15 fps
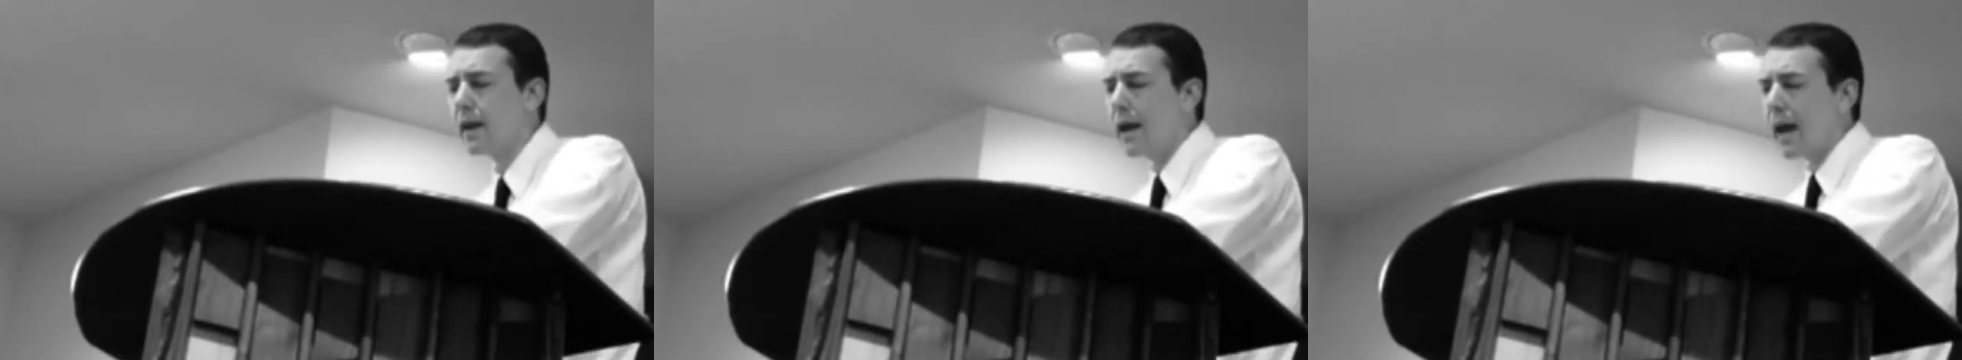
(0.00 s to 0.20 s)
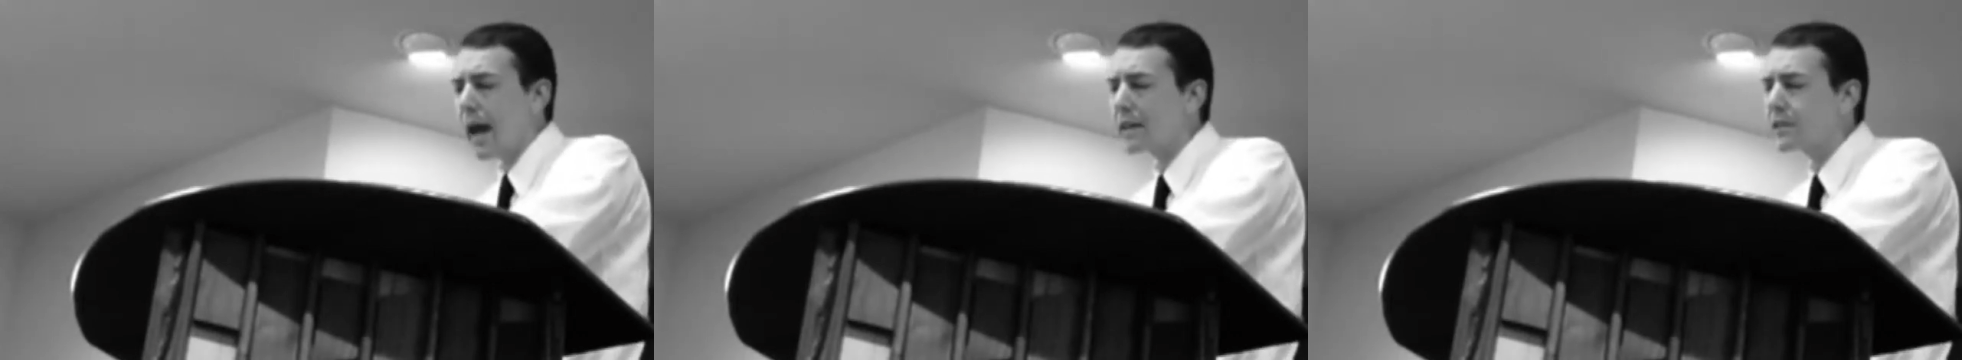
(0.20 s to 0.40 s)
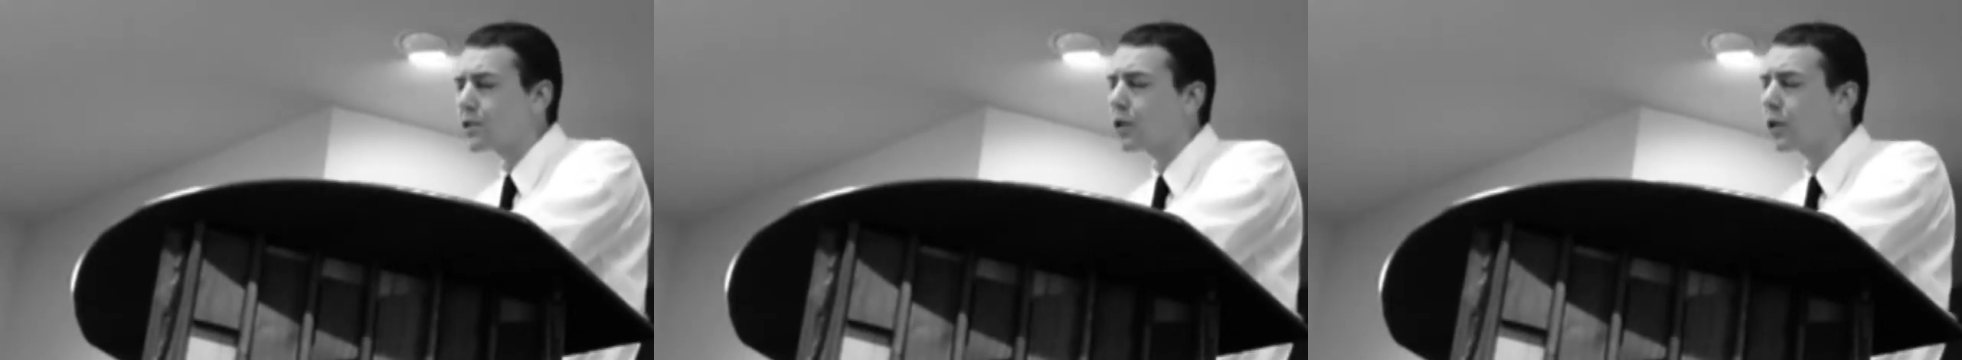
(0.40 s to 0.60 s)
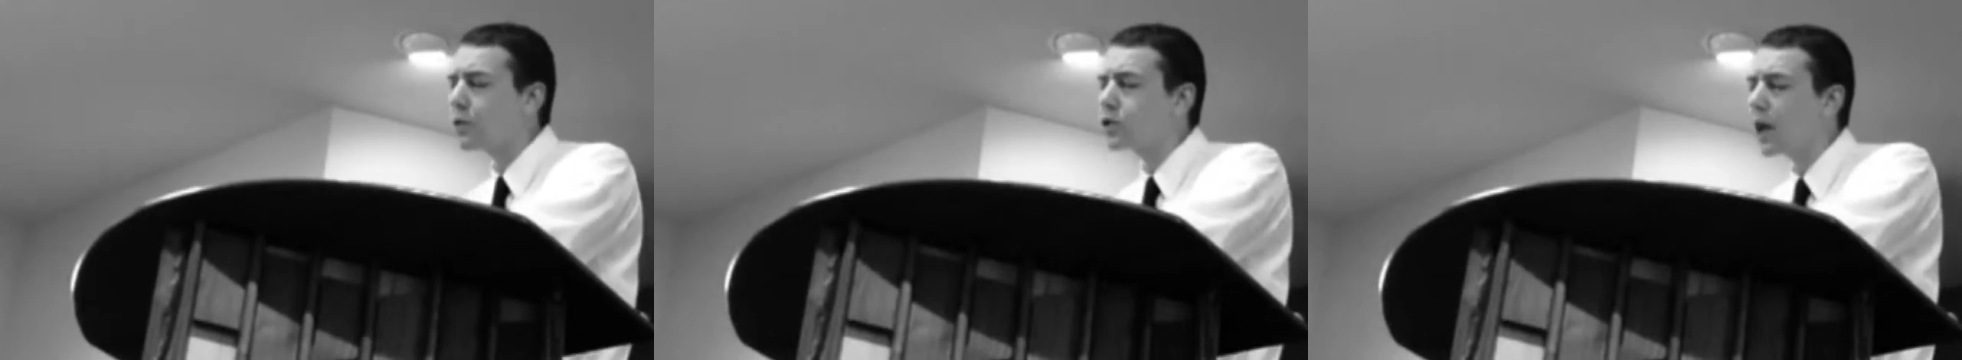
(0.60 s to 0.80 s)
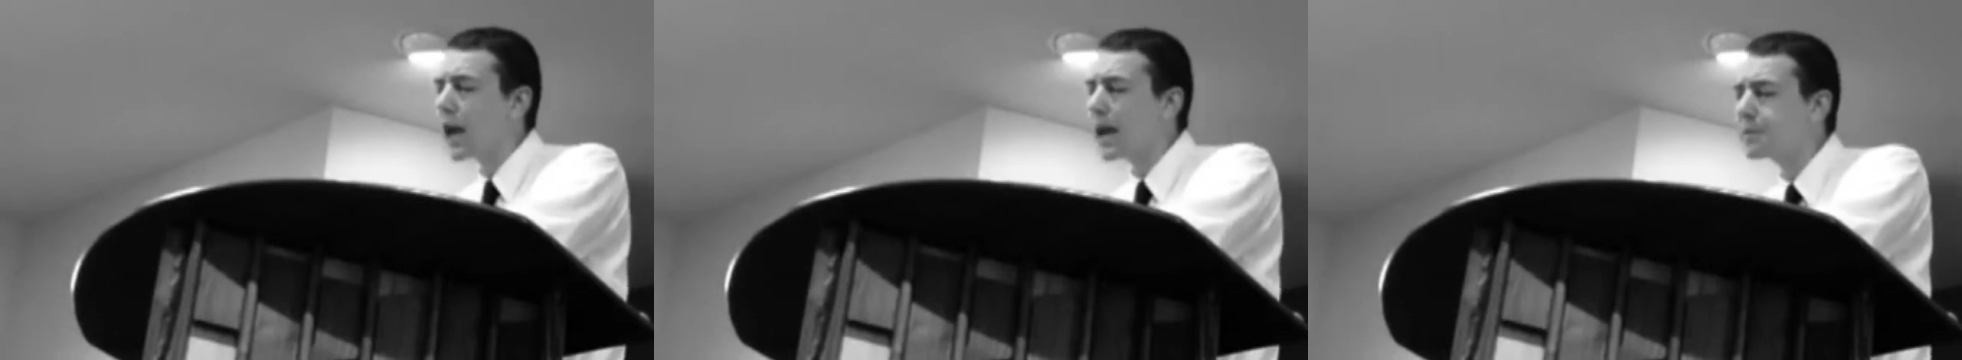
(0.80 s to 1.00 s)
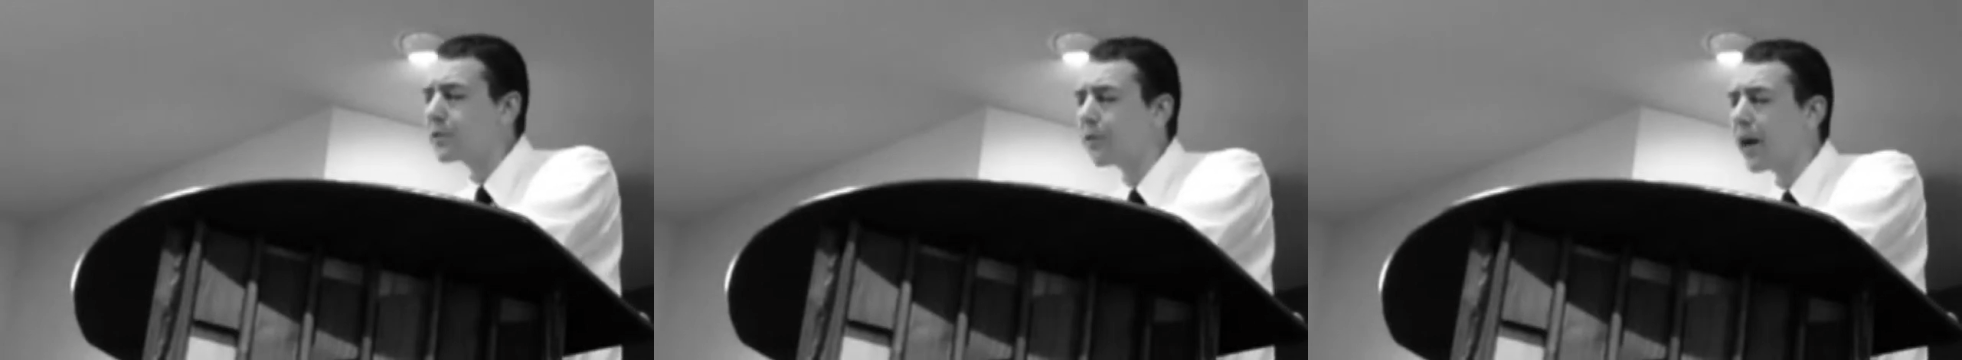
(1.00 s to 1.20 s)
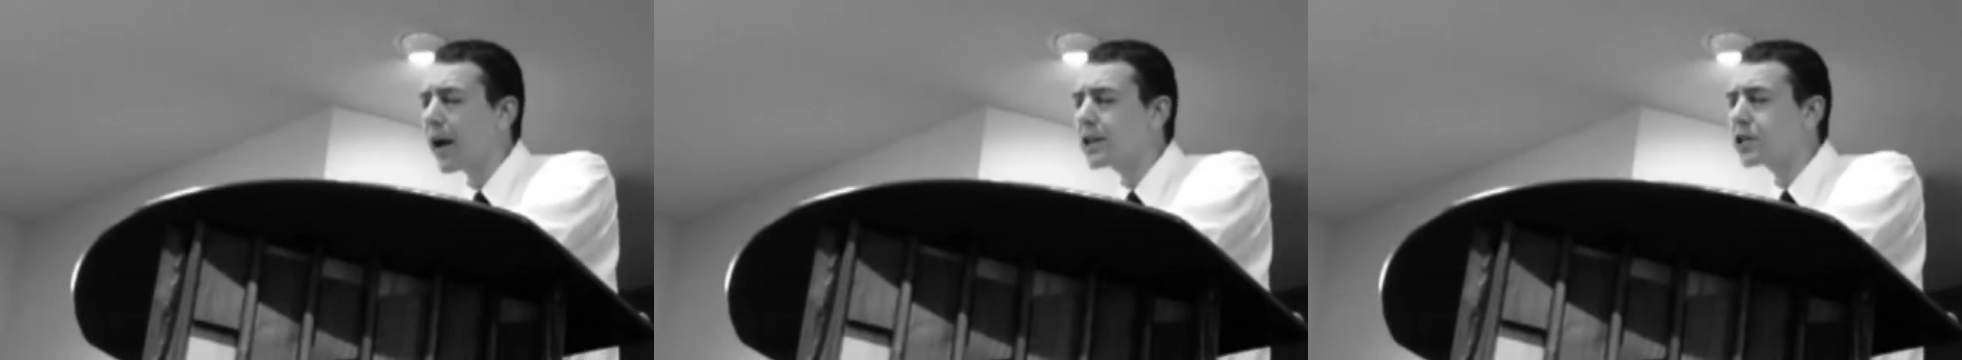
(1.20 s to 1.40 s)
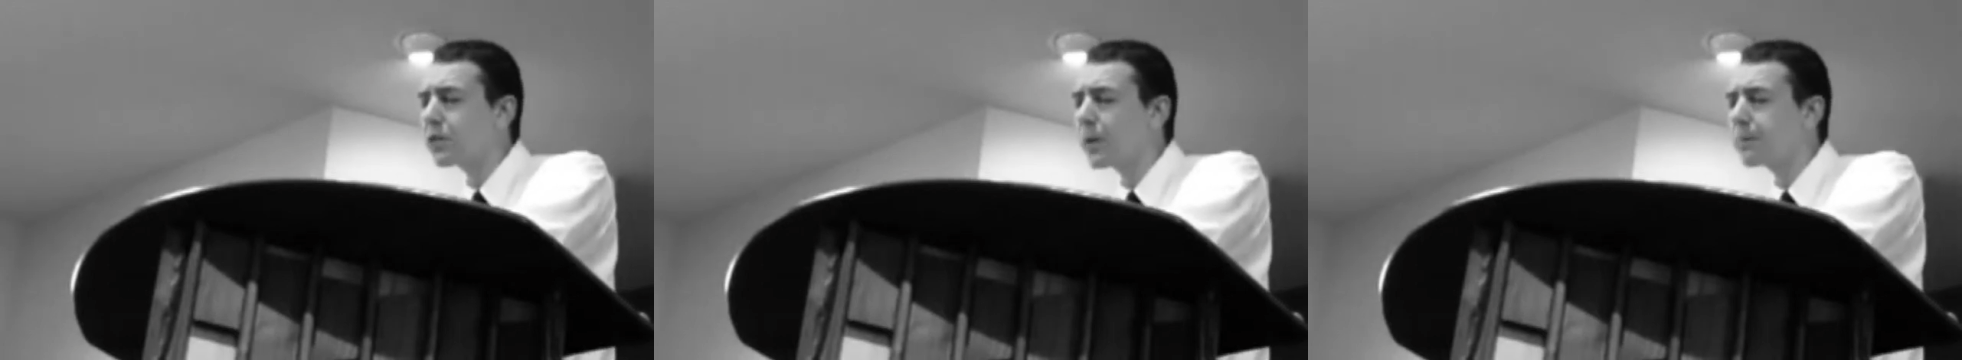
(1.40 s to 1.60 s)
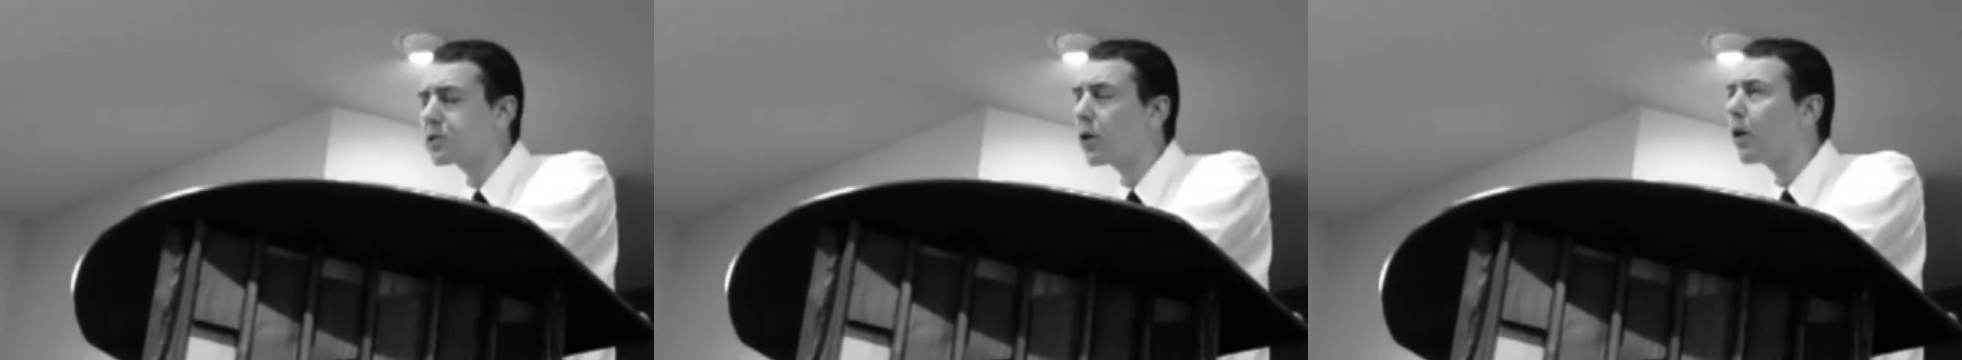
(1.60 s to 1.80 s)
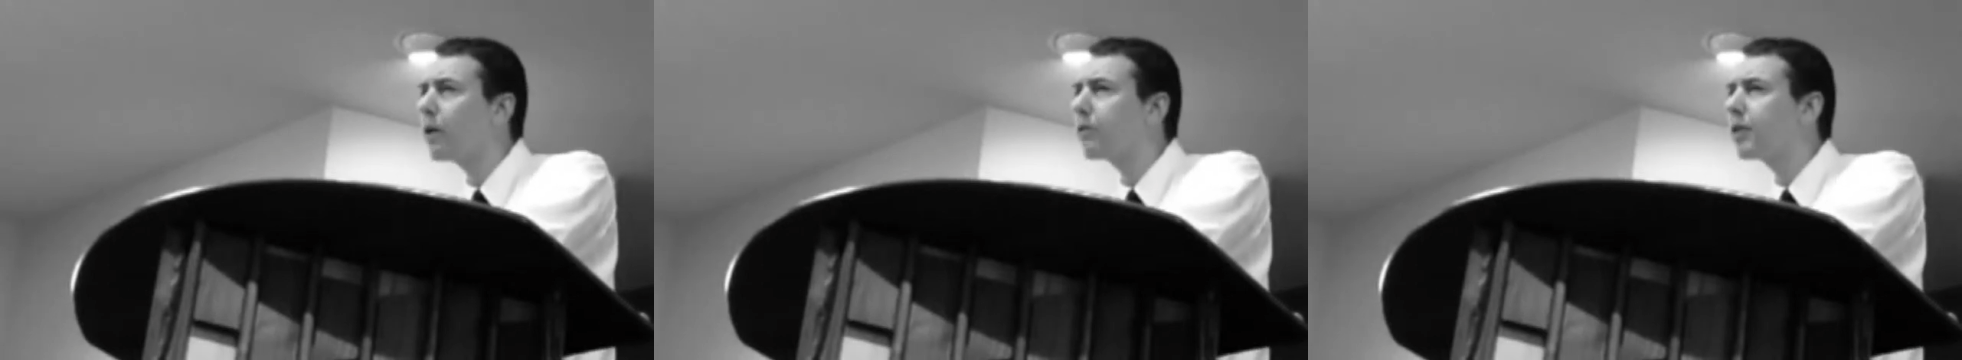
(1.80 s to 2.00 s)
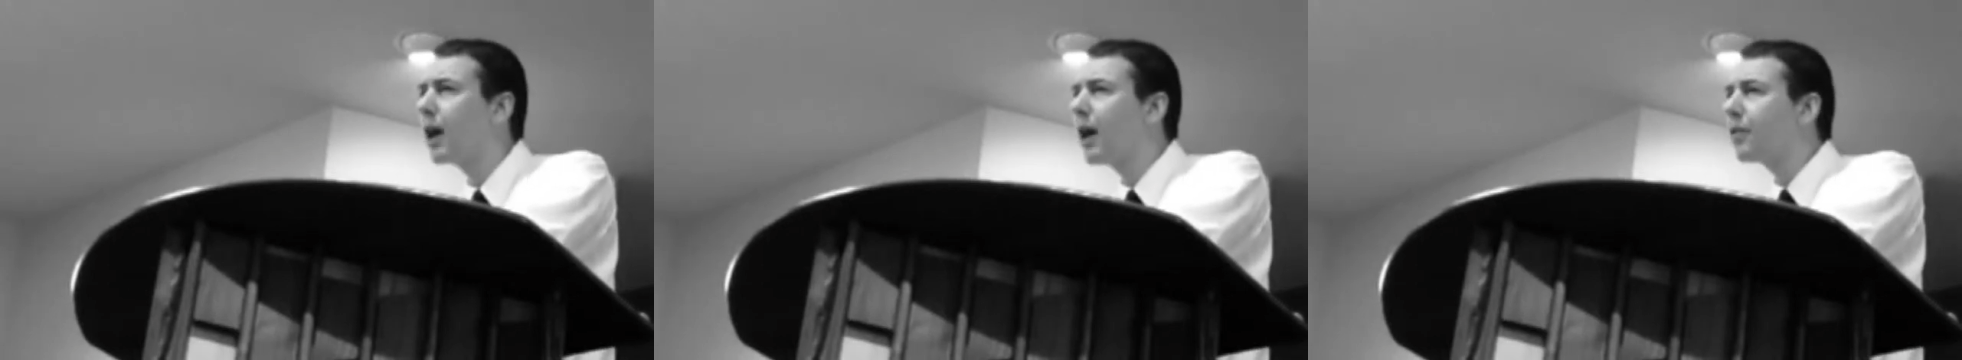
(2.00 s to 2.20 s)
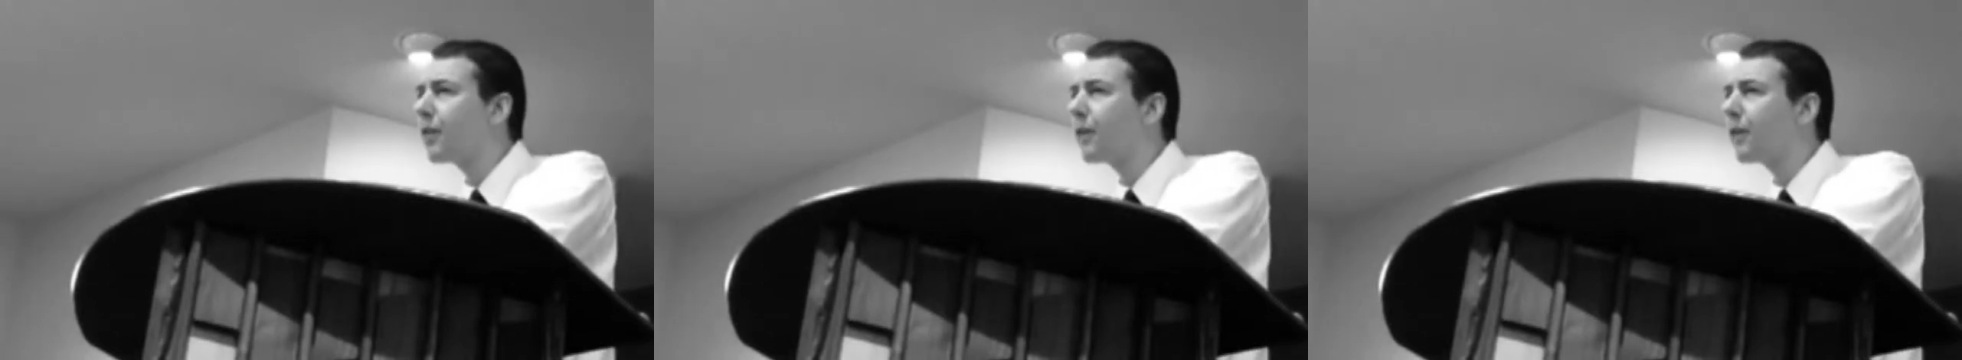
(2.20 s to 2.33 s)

As Sir James Fraser observed,